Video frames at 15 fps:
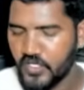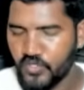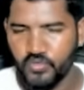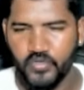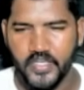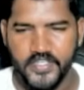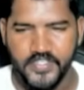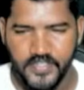2
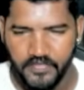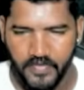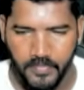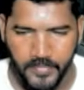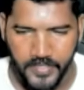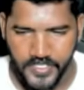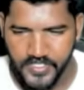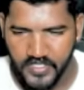years
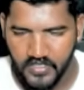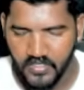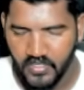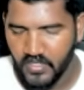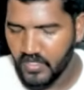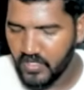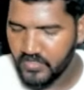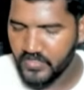information.
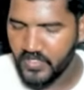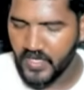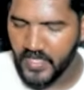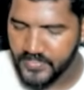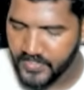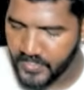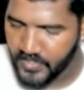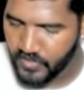They're
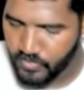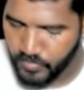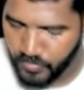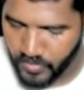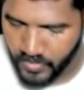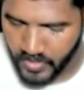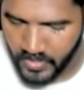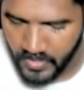asking
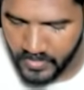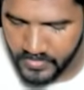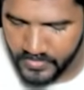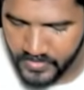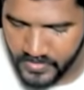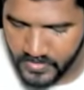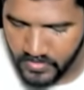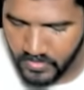DuPont
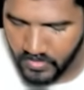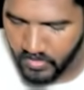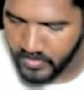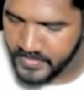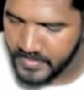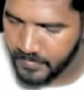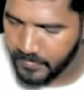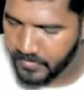analysis
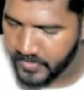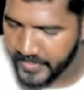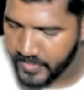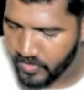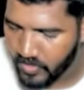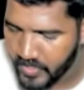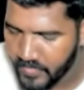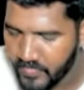concept, return
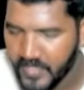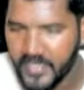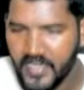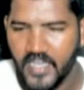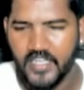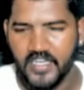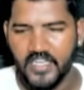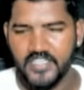on equity
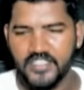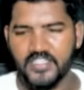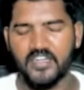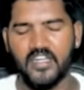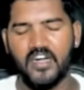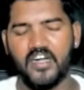calculation.